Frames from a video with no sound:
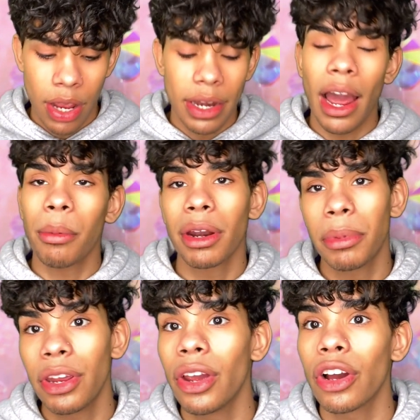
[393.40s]
Now, I'm going to
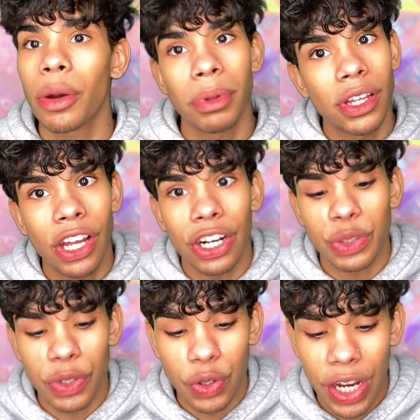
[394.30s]
be completely honest
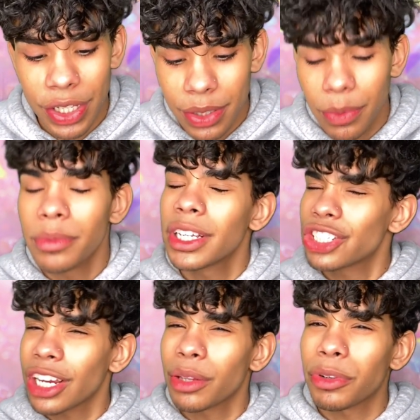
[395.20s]
with you guys. Let's
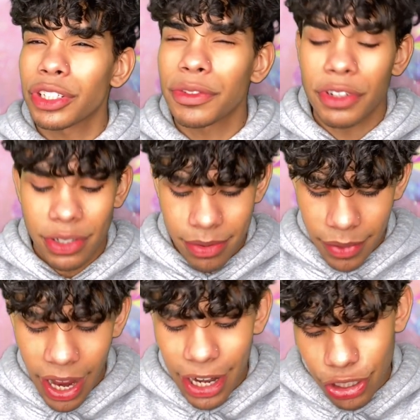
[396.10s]
check out the brushes first,
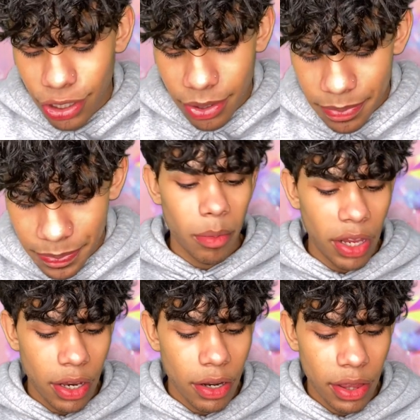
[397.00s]
actually. I
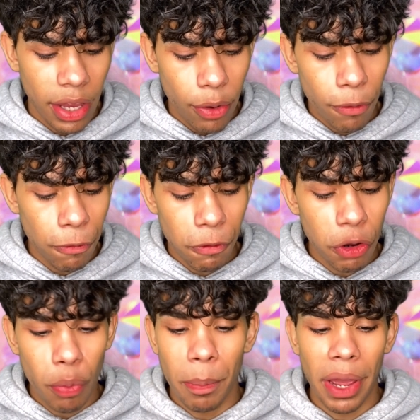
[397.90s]
mean, they don't
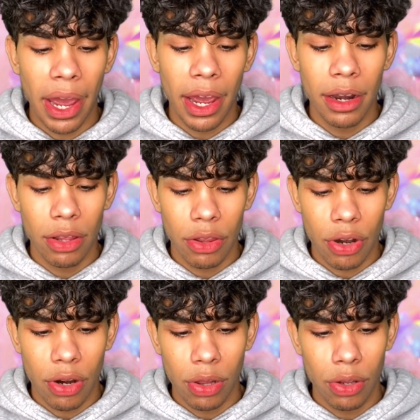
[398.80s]
feel bad.
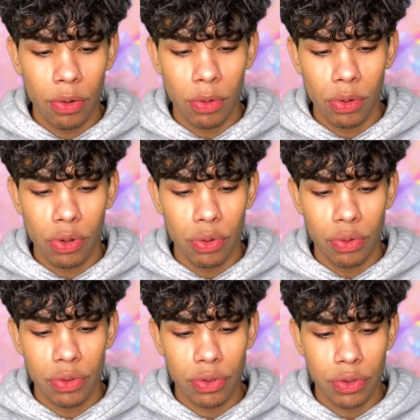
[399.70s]
They're a little
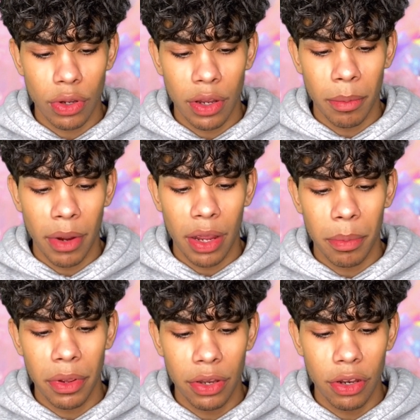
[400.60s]
loose, in my
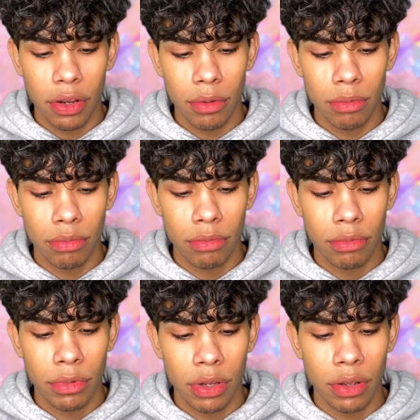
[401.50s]
opinion.
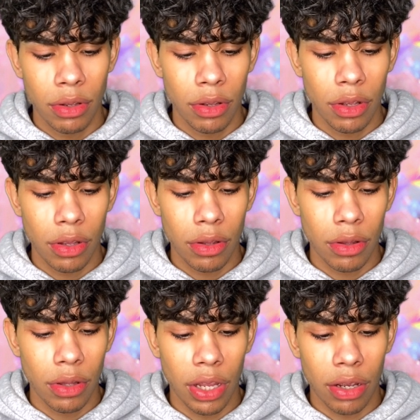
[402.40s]

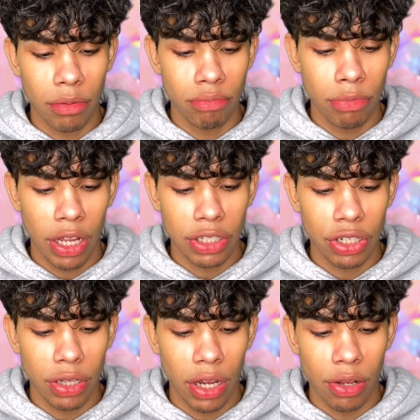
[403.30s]
Like,
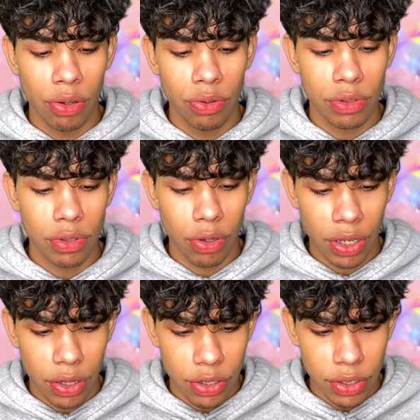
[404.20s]
actually a lot of loose. Okay,
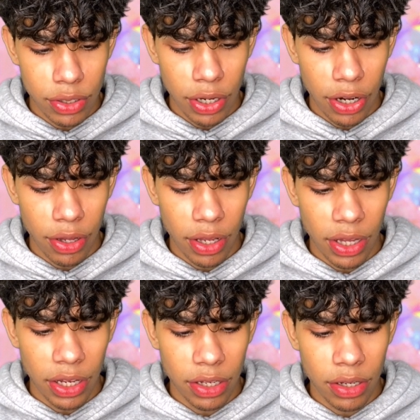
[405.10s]
there's this hair that,
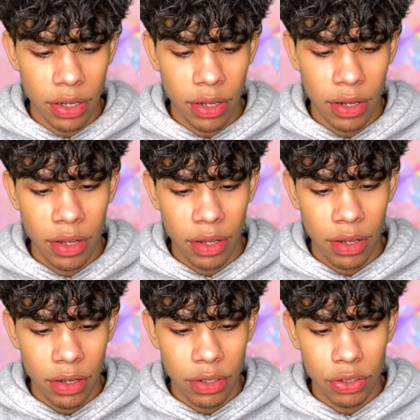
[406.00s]
like,
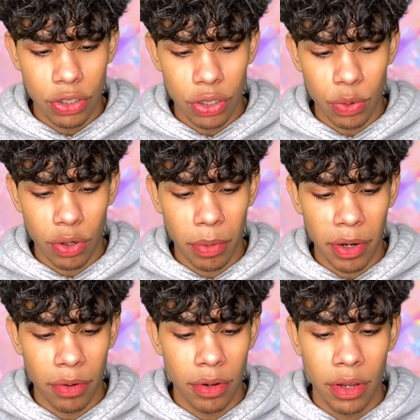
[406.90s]
just won't come out.